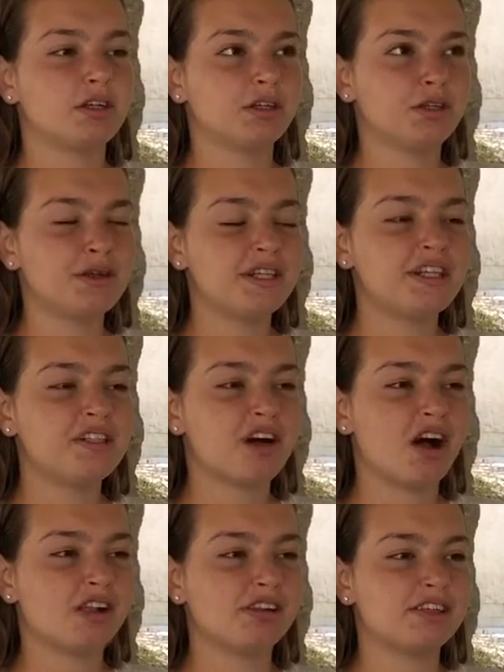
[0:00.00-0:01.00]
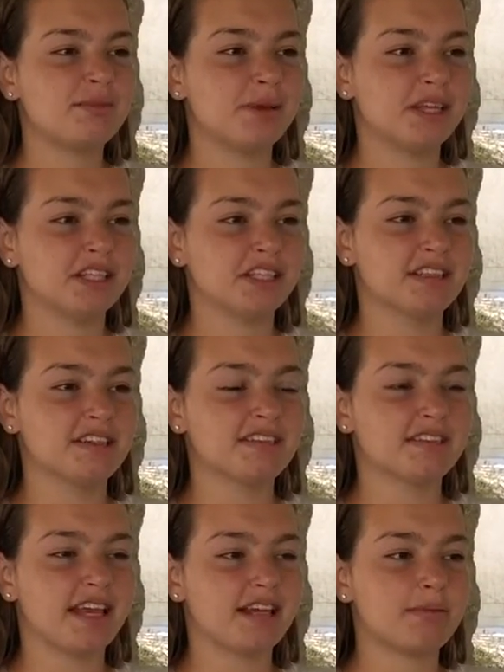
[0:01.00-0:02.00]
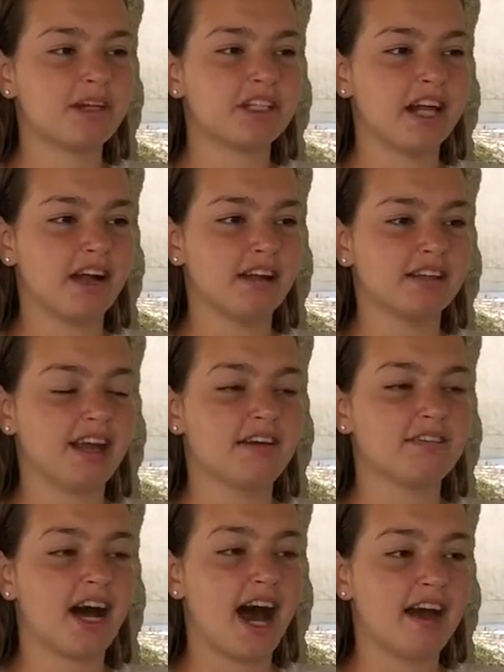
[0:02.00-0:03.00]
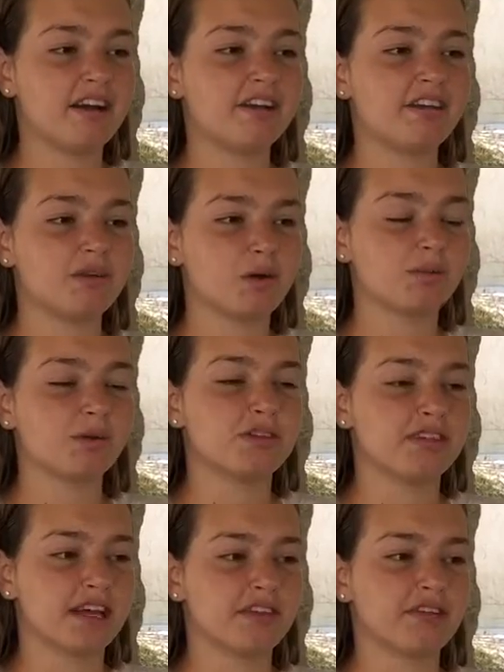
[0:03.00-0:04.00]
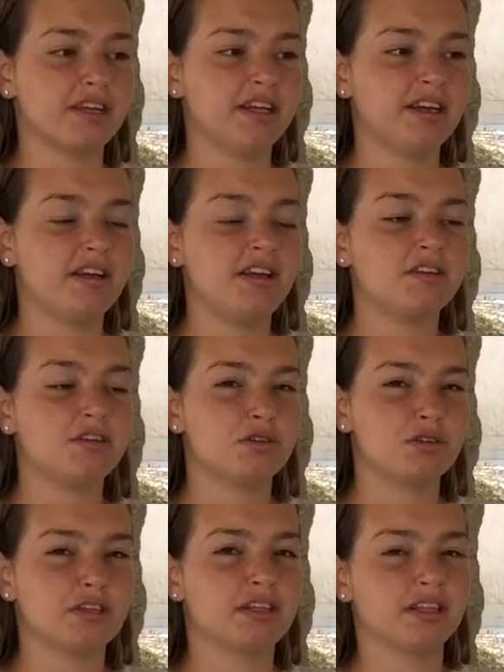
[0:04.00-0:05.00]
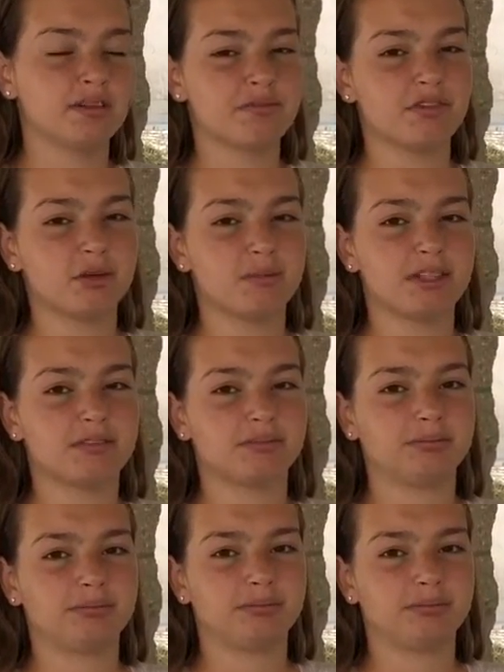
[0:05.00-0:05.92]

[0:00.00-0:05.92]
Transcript: Gluten-intolerant patients, like my child, have a higher than normal death rate due to the lymphoma.